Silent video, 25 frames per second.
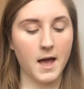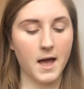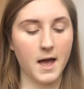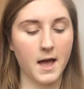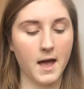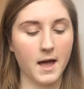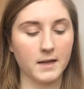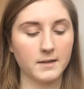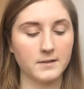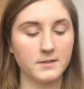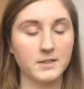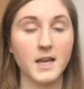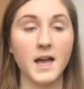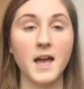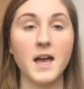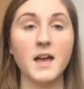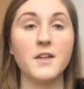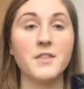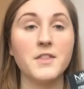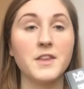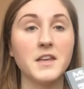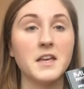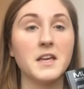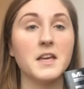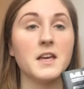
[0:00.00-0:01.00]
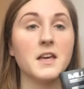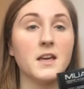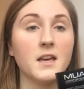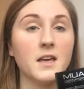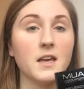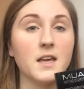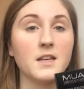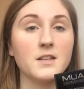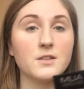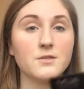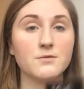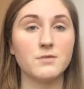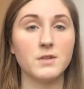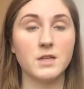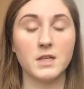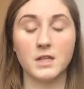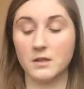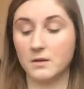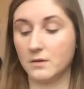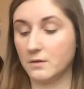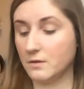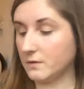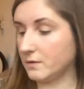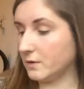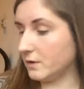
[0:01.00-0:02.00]
And yeah, I think it's really
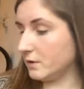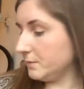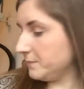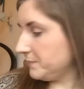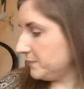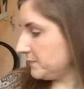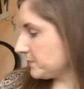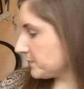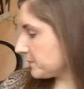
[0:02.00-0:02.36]
useful.